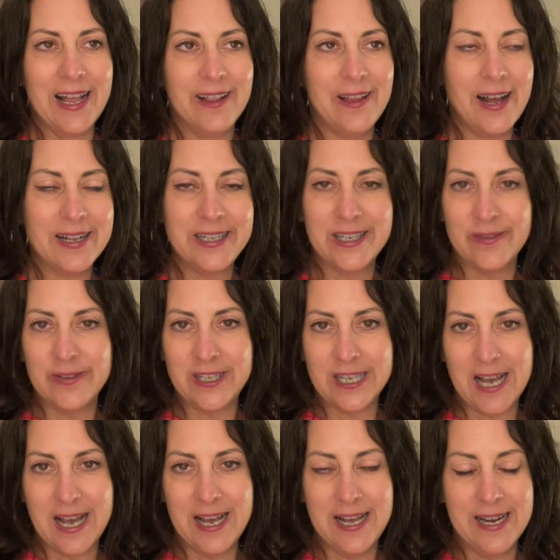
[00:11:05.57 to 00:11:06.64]
lots of
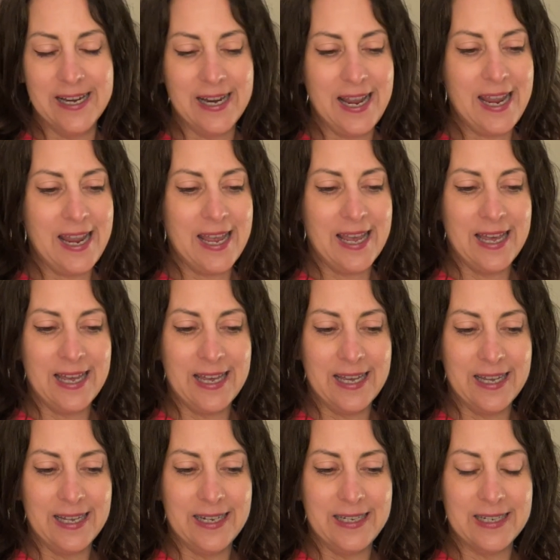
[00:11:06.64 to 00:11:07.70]
sun,
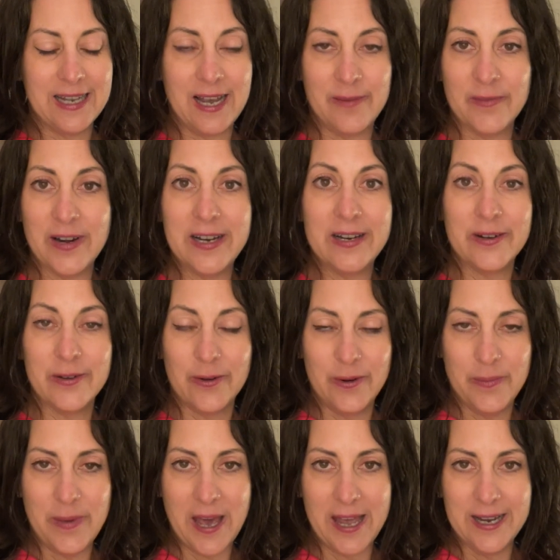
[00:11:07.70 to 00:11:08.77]
and I'm ready to go
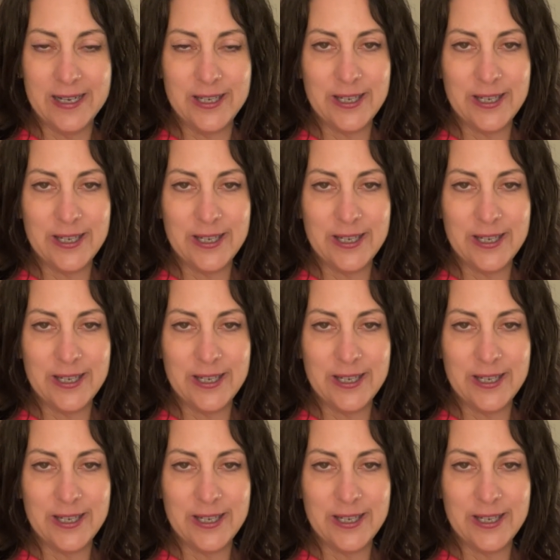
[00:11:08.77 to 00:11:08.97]
to bed.